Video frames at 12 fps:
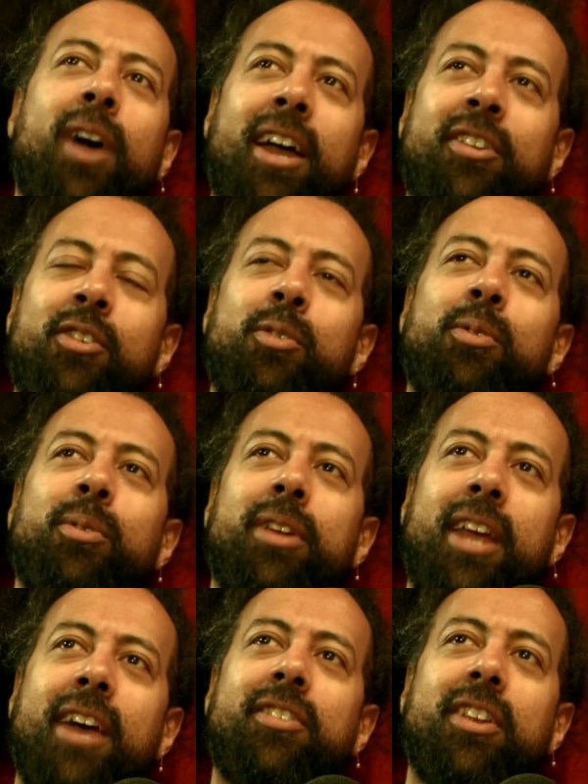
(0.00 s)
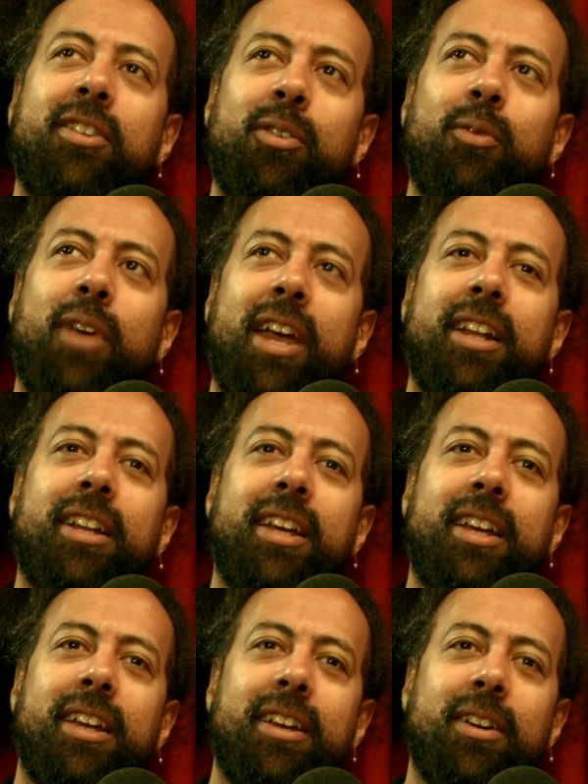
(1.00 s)
do. Yes, I do
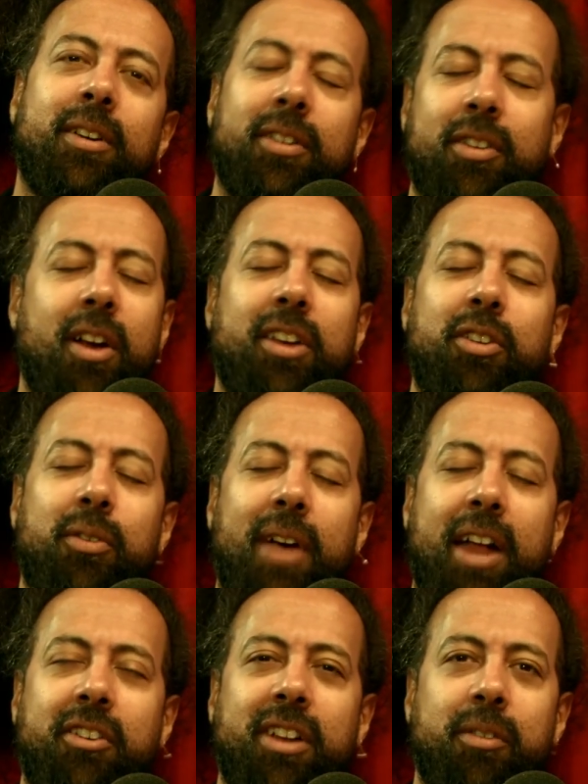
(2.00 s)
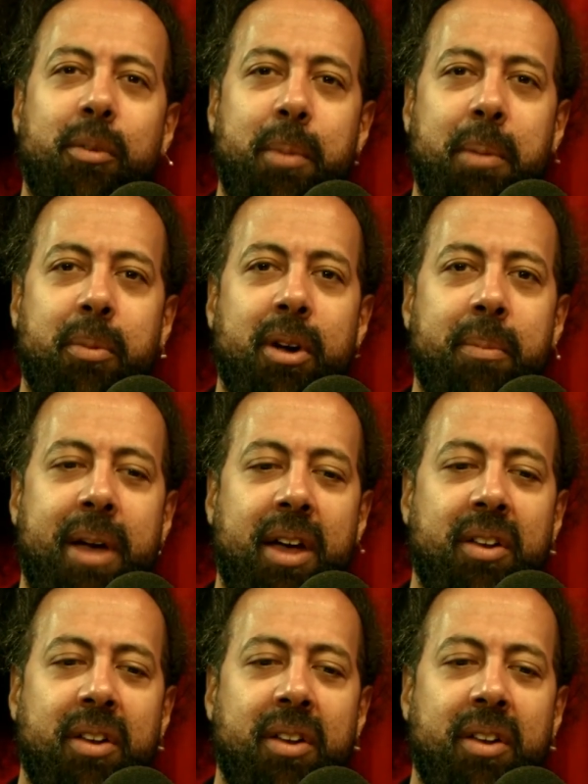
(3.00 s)
vaguely, I do vaguely remember about.